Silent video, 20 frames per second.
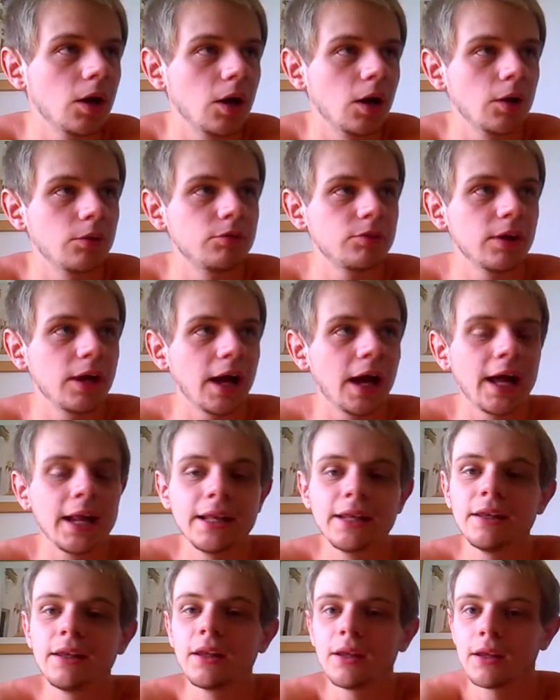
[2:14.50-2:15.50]
hope
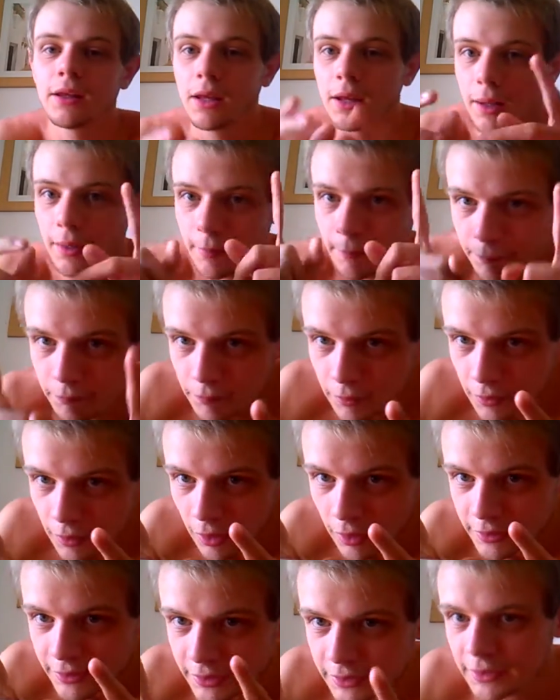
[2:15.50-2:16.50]
and
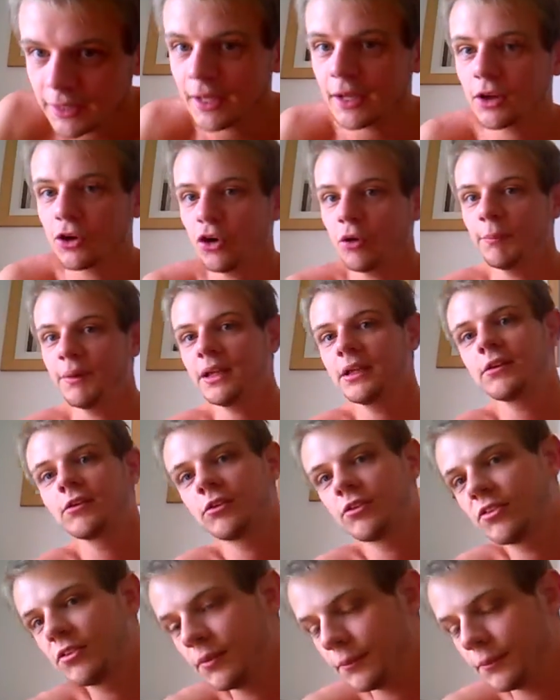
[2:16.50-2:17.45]
I did get a comment